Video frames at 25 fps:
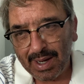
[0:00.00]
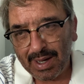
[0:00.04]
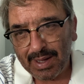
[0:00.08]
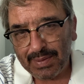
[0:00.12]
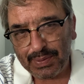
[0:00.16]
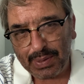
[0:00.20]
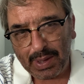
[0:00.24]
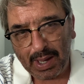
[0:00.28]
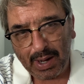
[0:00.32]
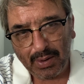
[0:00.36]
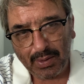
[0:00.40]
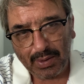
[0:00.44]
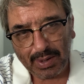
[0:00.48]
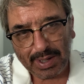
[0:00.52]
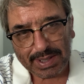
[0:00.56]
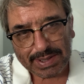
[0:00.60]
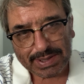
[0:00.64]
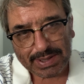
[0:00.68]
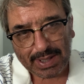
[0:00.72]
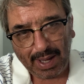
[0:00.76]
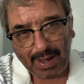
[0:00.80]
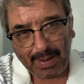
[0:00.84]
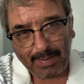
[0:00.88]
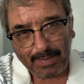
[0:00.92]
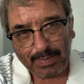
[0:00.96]
There is
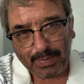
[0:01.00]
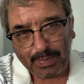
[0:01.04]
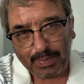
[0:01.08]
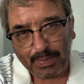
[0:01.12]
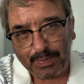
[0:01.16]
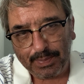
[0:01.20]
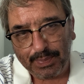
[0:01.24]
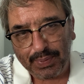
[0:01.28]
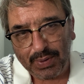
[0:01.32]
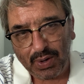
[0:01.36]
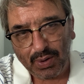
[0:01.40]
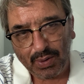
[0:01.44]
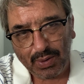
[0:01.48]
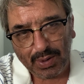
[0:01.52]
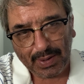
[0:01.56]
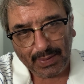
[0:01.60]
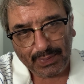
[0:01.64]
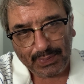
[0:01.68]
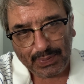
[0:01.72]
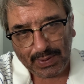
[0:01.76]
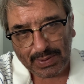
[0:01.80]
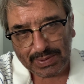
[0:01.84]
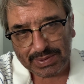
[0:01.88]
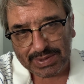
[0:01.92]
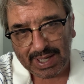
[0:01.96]
a
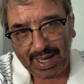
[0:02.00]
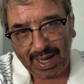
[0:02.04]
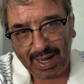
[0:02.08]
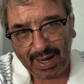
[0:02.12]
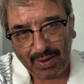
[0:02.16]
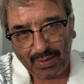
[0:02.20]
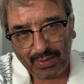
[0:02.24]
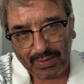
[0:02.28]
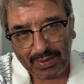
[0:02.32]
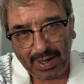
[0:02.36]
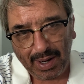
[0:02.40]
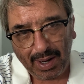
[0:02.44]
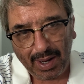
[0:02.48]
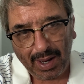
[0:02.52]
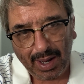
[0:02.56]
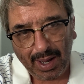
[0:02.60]
beautiful town.